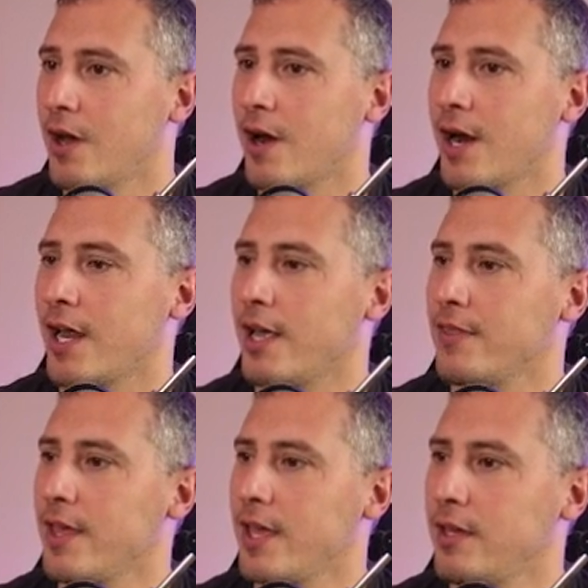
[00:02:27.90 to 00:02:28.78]
All right,
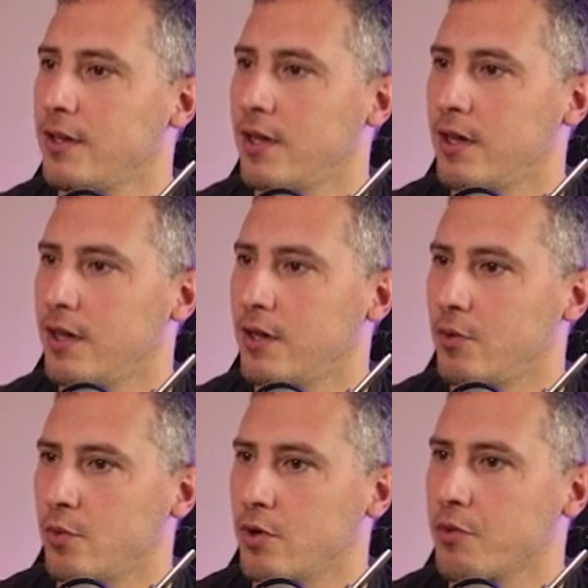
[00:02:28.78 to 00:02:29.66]
and then uh,
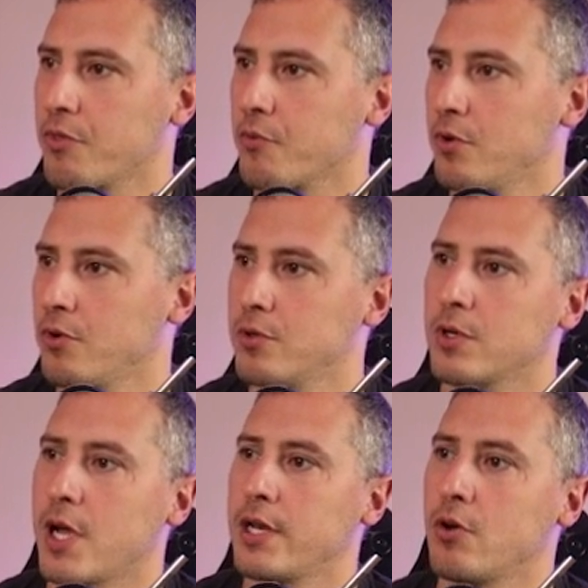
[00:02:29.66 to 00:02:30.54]
we'll go
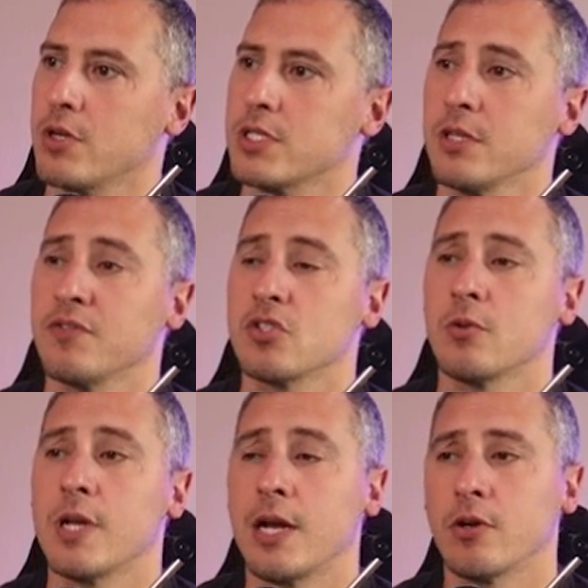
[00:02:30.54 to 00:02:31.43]
through. I noticed Lyft
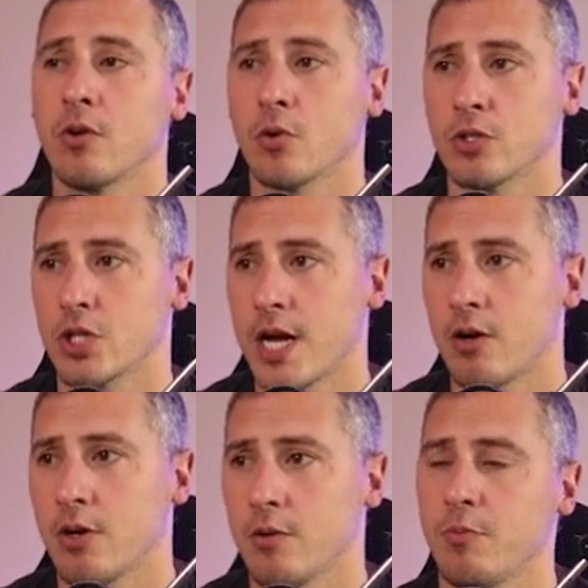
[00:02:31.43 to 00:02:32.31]
slowed down in Orange
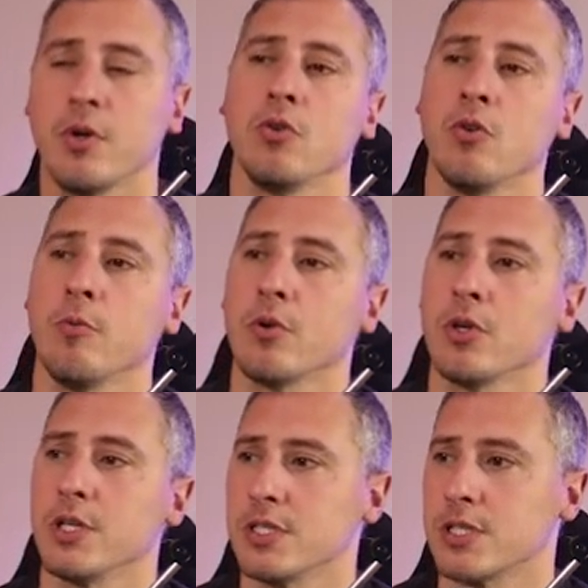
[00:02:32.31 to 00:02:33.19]
County, but
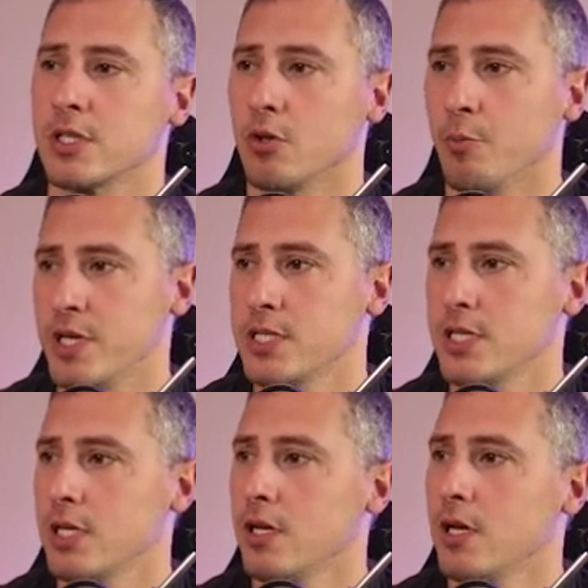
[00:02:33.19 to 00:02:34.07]
Uber is still
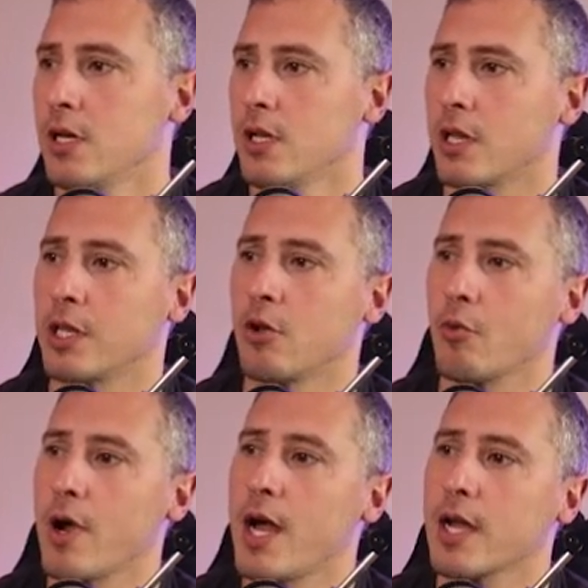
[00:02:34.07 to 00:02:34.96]
busy. Little
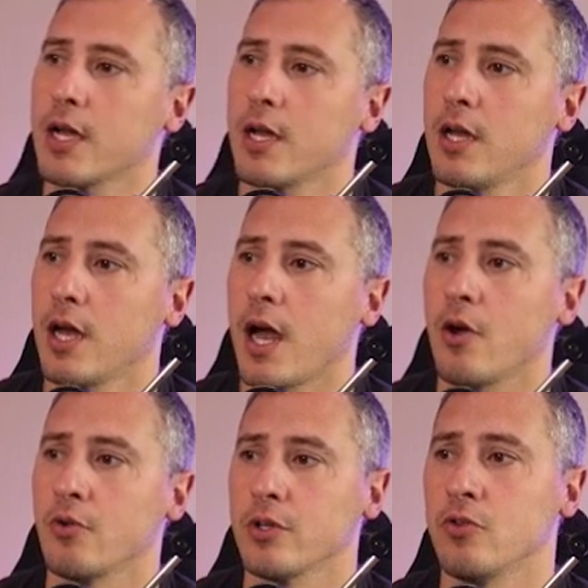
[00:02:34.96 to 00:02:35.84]
Rock, I
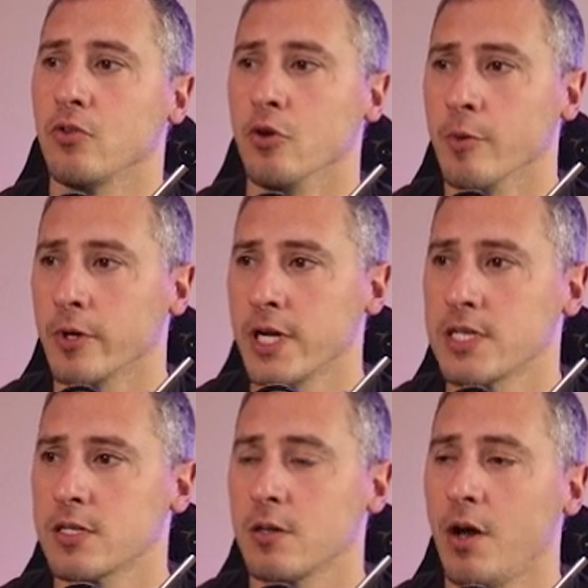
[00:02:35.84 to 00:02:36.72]
only do Uber
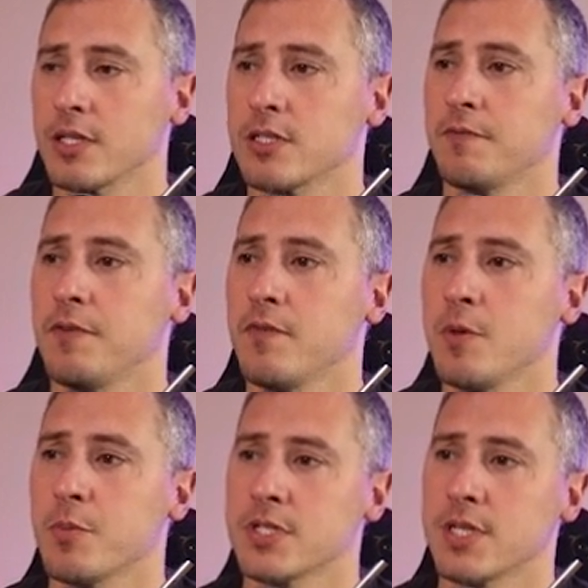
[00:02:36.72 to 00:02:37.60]
Eats, lost
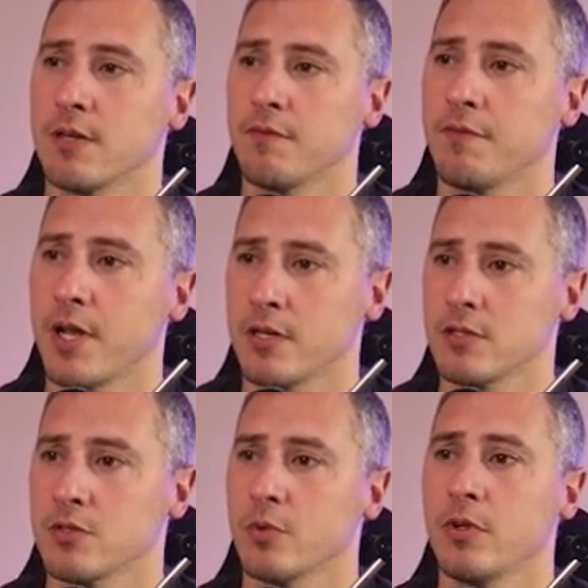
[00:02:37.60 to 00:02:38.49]
fifty percent in
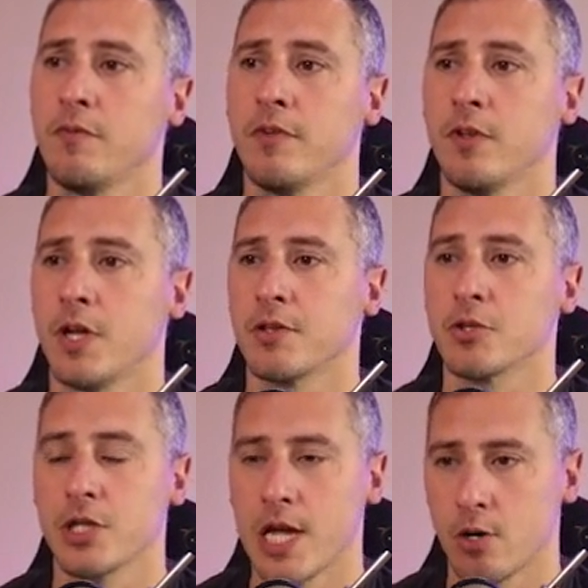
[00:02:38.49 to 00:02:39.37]
fares, really feel like they're
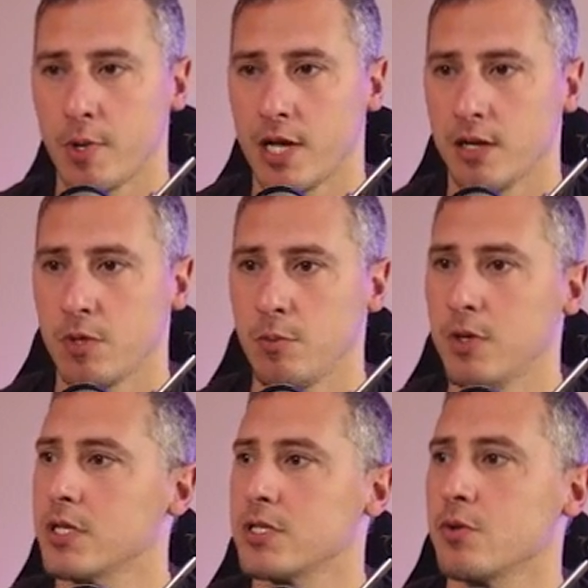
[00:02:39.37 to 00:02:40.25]
shadow banning me
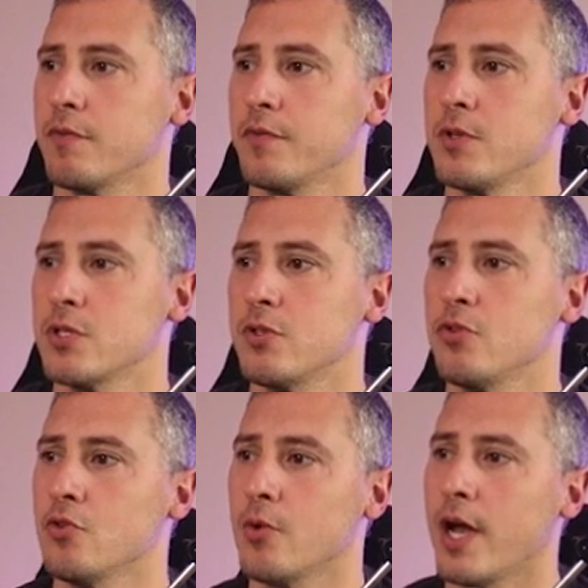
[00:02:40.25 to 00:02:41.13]
because you refuse to
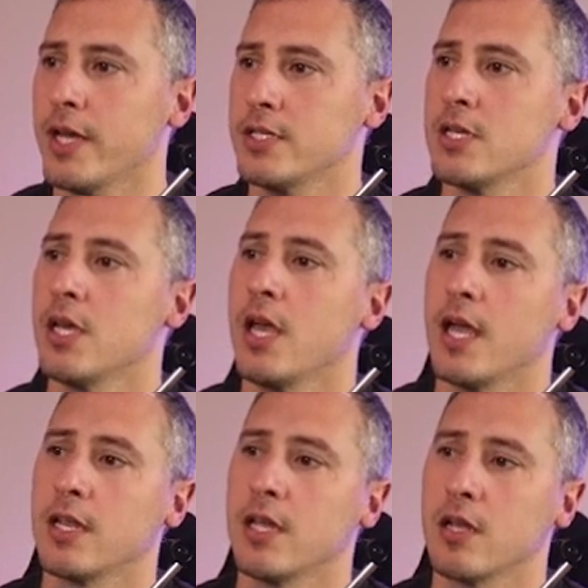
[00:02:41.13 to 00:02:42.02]
do rides
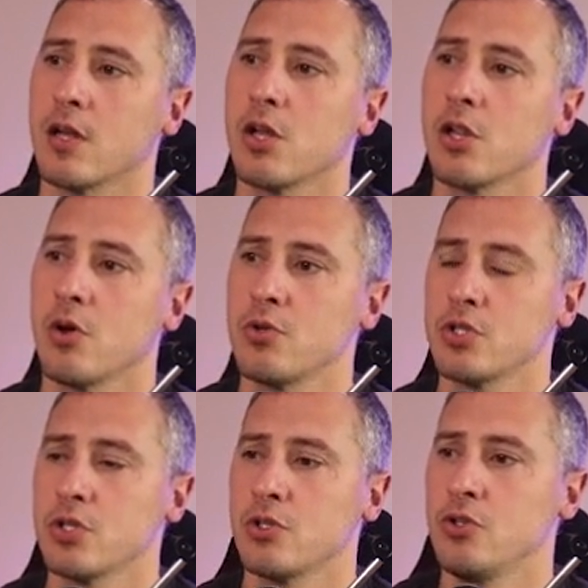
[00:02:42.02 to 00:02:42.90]
and getting
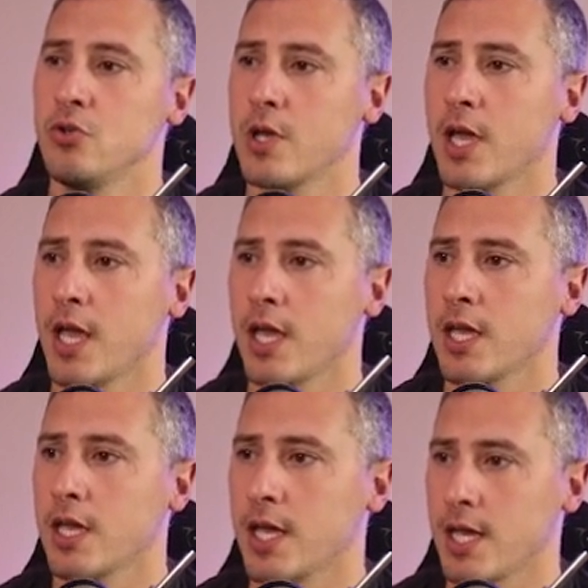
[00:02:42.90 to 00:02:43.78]
close to two
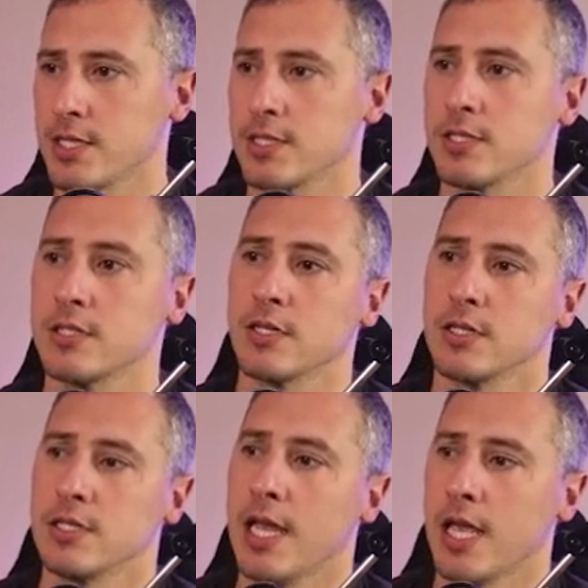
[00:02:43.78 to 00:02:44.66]
K cases
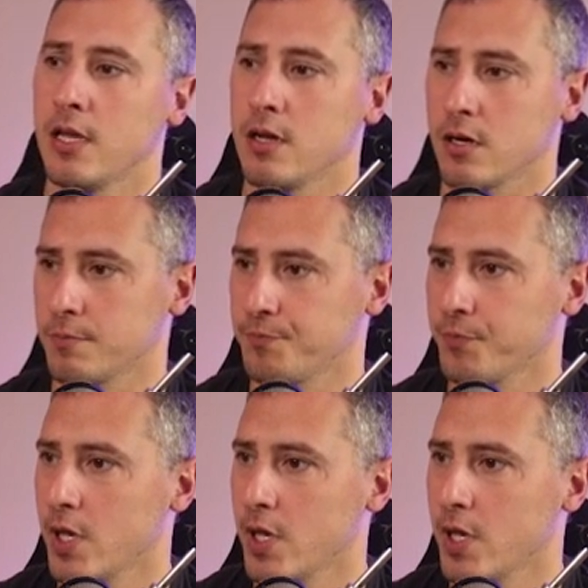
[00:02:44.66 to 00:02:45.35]
a day here.